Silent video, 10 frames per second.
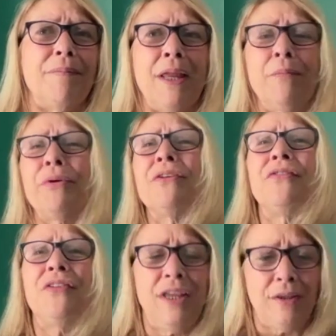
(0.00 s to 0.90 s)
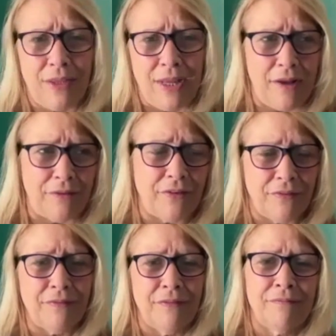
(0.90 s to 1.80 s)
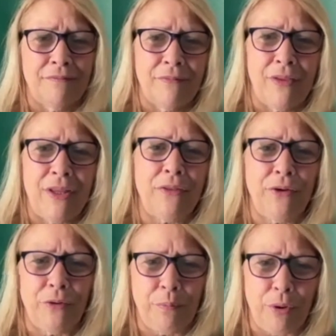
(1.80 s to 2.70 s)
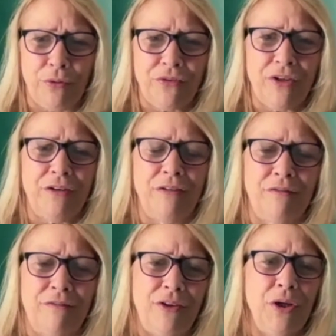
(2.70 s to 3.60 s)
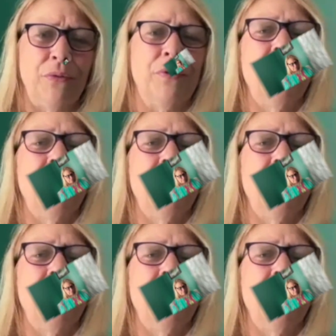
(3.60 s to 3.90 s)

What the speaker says: able to see that third person view.